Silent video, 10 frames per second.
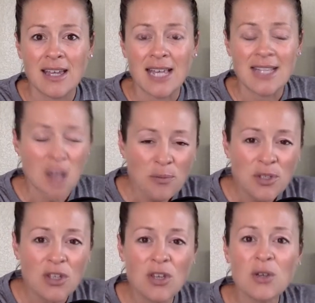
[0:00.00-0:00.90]
It's up
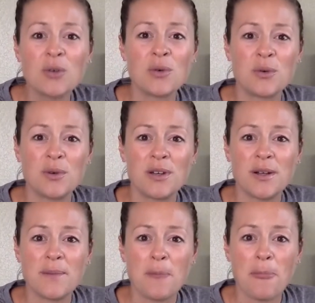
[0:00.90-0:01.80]
to you.
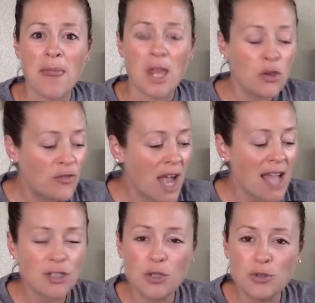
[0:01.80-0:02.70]
You've
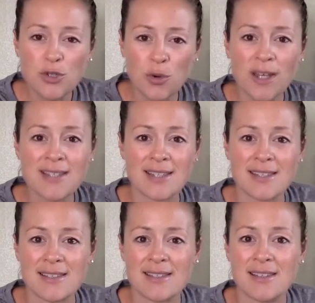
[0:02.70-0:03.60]
got two
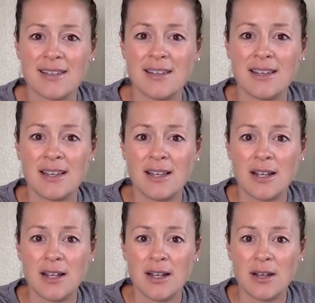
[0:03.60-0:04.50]
choices,
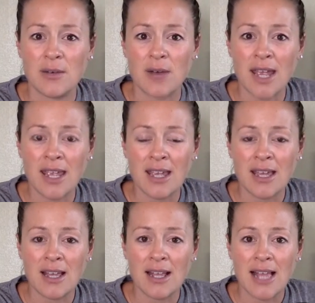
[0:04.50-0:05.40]
right?
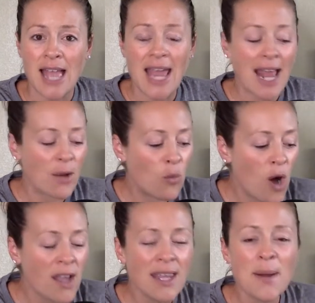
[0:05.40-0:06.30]
And I
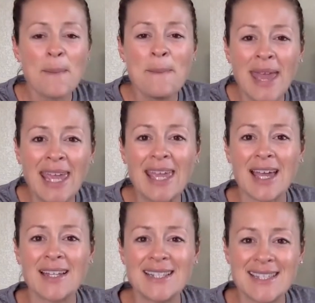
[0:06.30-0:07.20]
want you to make
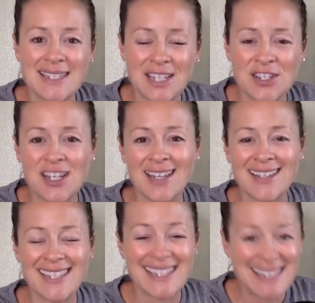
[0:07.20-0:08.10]
a
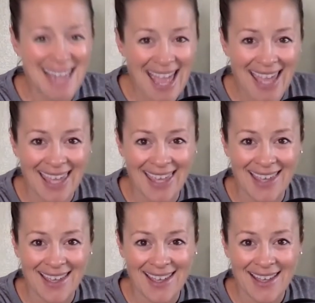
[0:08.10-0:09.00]
decision today
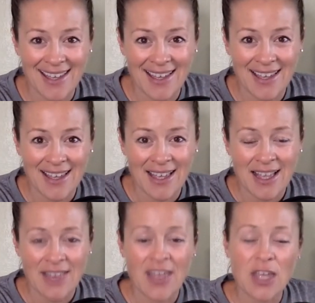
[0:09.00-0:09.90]

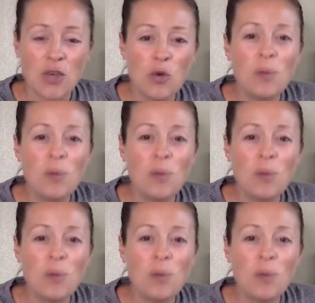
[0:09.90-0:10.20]
that you will